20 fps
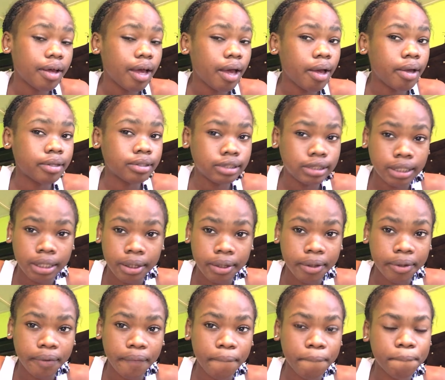
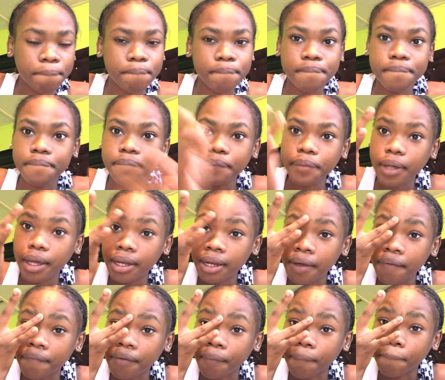until
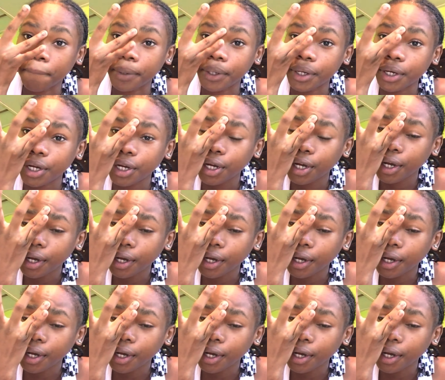November.